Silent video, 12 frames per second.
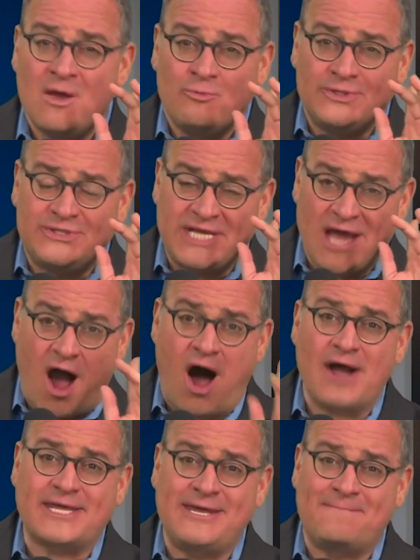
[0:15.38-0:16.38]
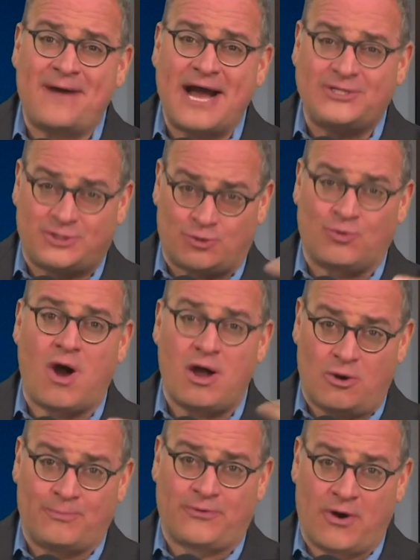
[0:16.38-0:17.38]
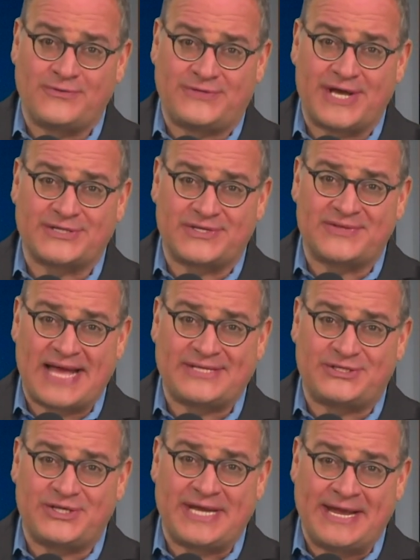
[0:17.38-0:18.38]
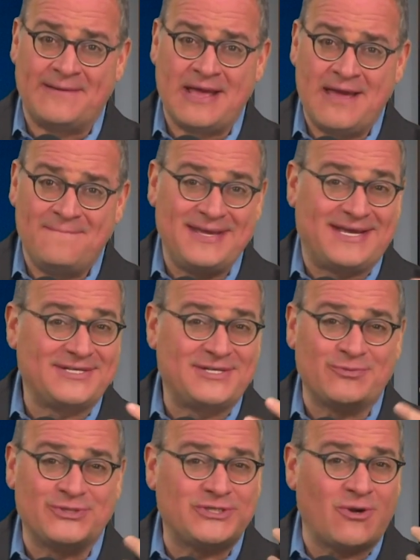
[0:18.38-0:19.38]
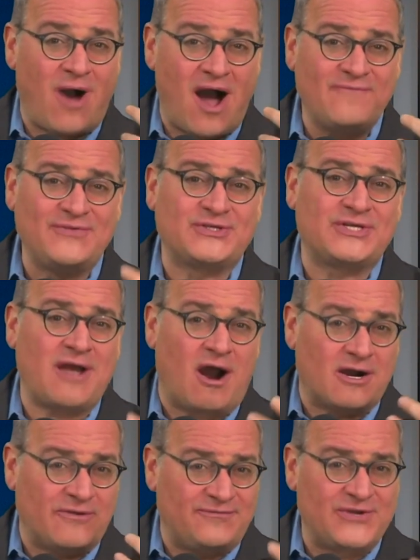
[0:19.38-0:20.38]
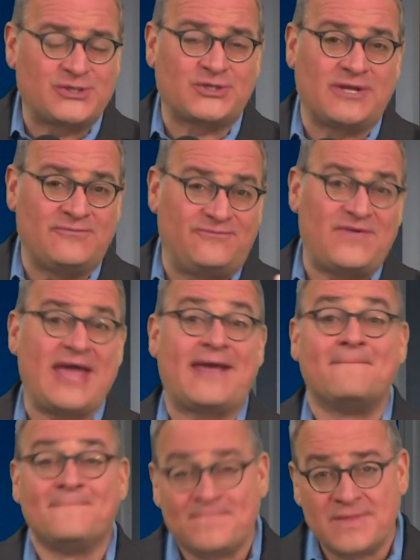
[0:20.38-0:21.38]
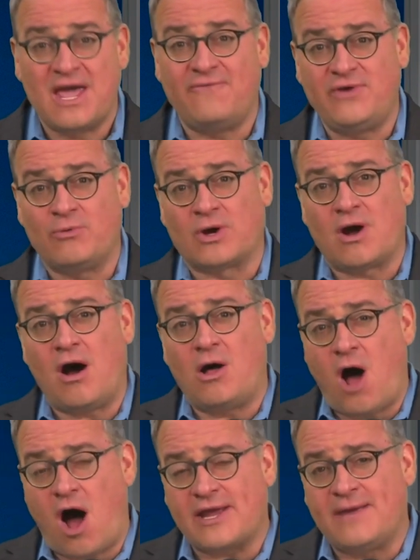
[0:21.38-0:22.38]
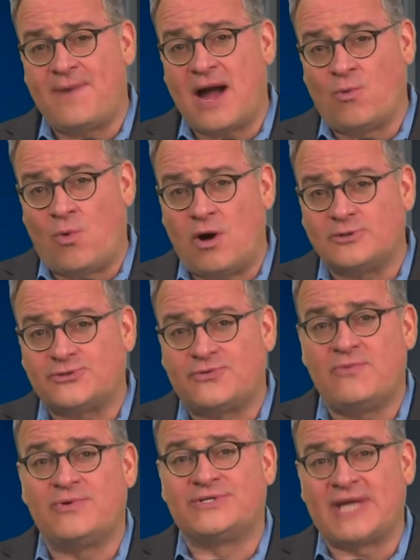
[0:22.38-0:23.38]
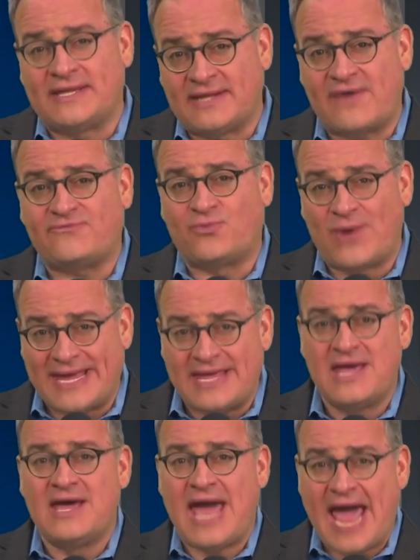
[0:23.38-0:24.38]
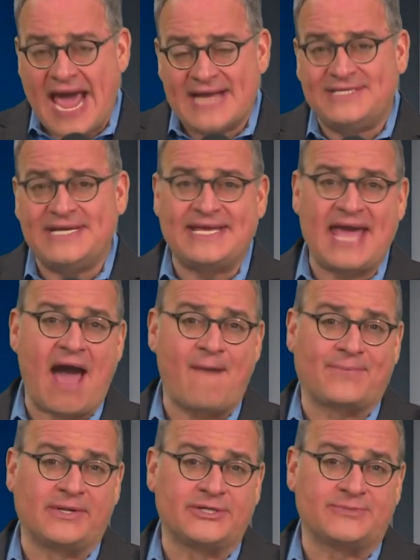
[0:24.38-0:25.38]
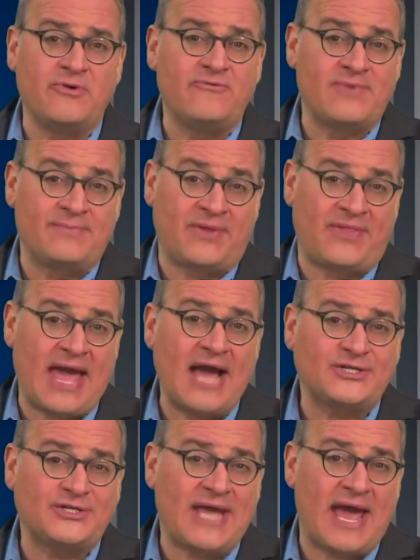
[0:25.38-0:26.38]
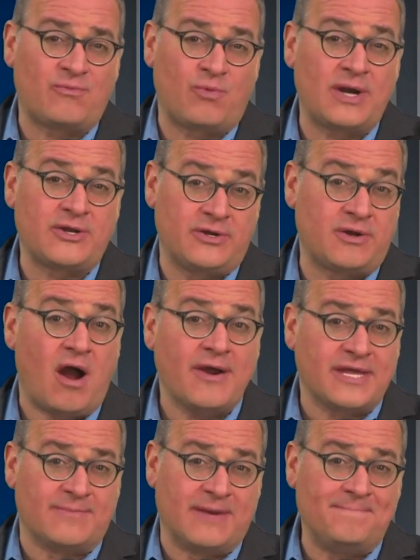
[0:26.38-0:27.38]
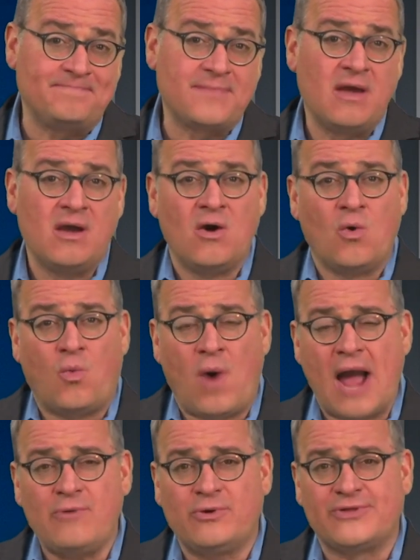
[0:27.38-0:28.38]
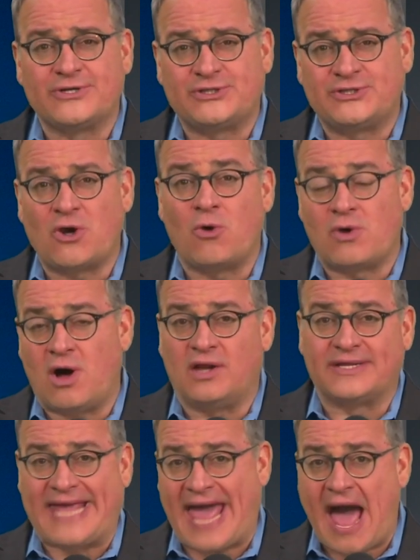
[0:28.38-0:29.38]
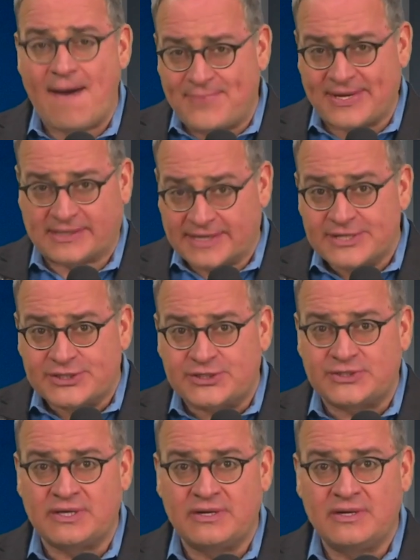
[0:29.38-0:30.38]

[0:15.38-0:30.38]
was the Occupy Toronto protest in that city because it was so obviously artificial and fake. If you recall, Occupy Wall Street was a left wing anti capitalist movement, but they actually had one good argument. Why were the so called capitalists